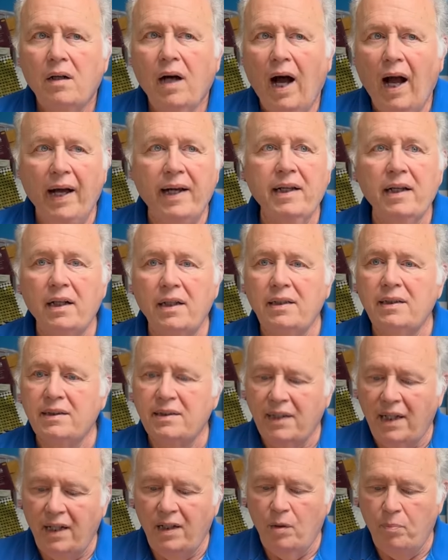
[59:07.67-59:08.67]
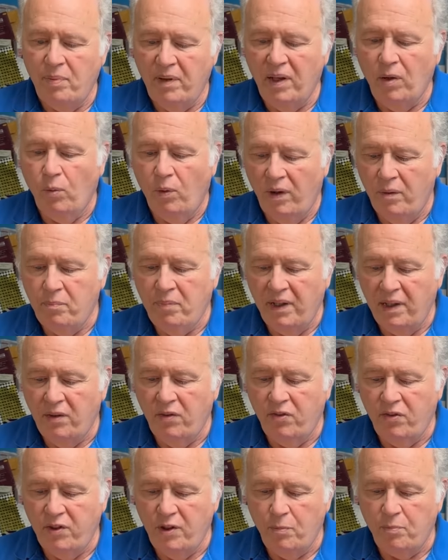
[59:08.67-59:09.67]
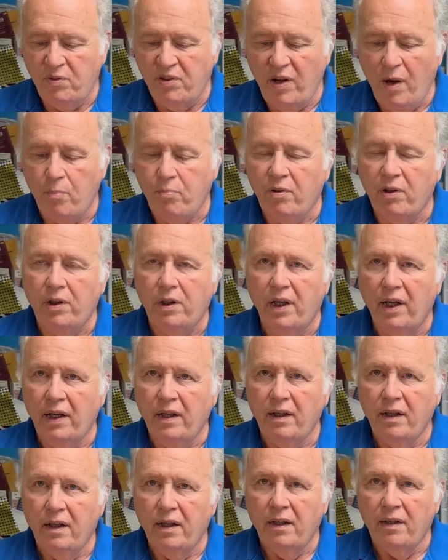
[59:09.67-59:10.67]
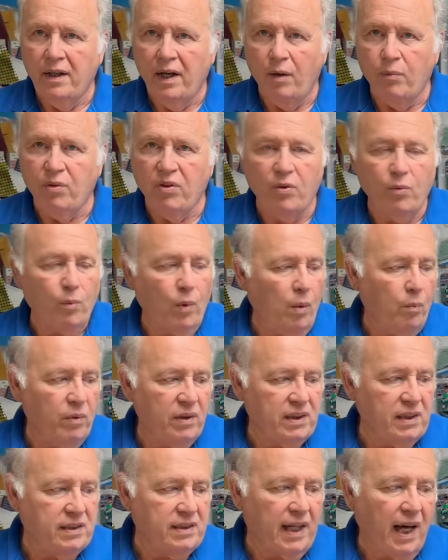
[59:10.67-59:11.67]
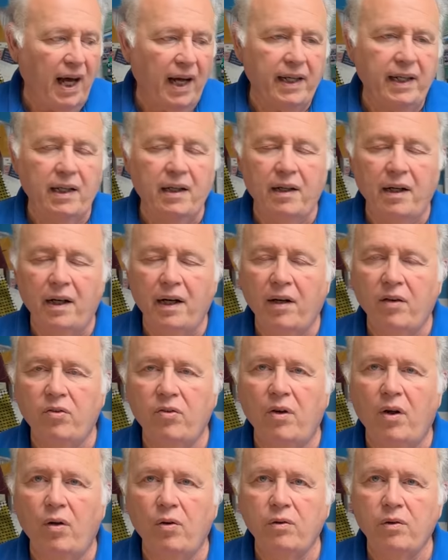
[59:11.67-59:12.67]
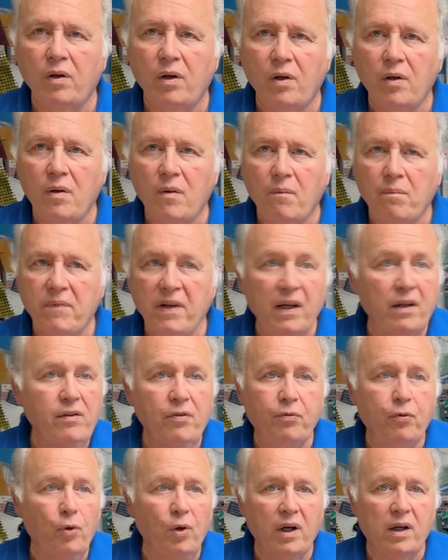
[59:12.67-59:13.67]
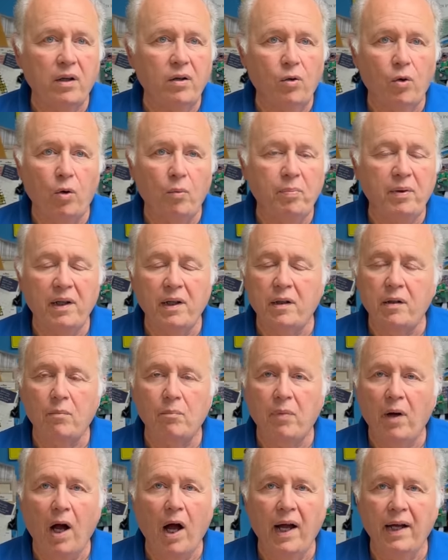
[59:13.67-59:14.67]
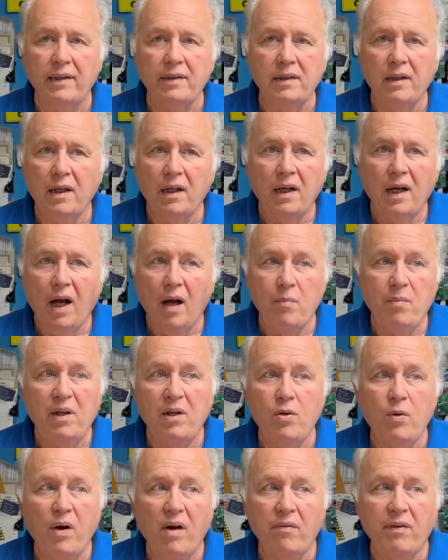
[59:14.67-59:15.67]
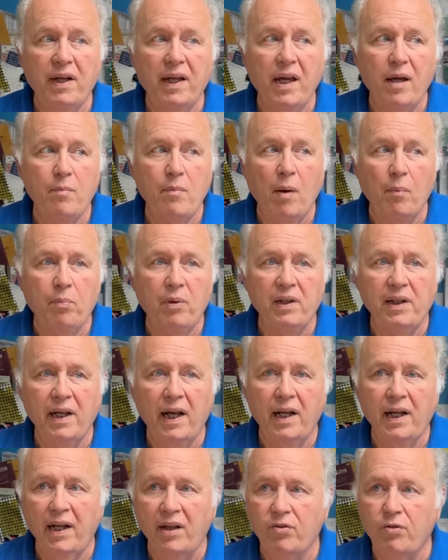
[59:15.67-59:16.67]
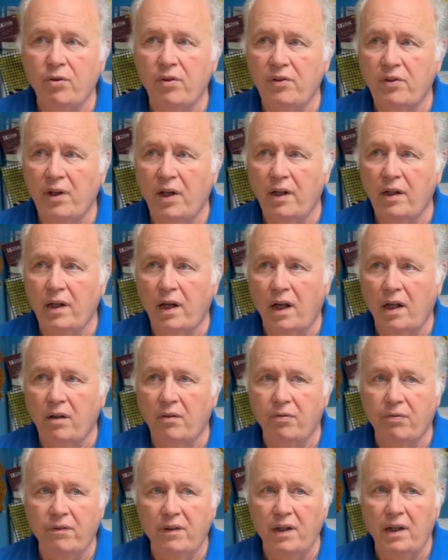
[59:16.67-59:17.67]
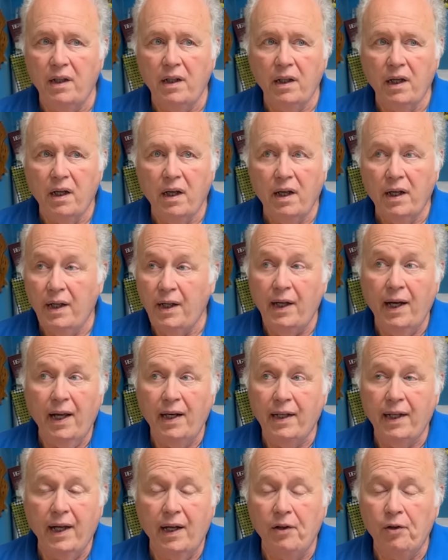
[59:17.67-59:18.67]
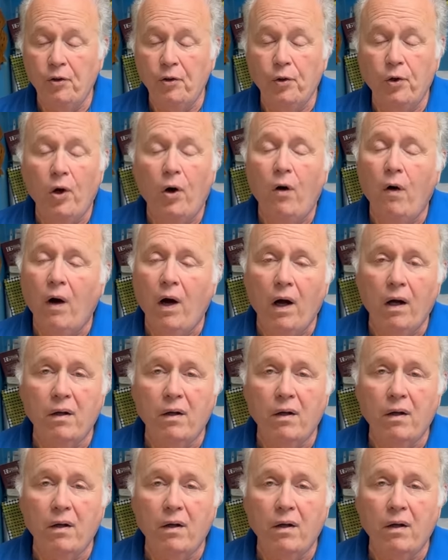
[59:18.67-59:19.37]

I can understand a big one being shipped separately. That was the one with the tiger that I sold. Yeah. The other four could all been combined. I mean, whoever came up with that extra $10 fee, he had to get a new car.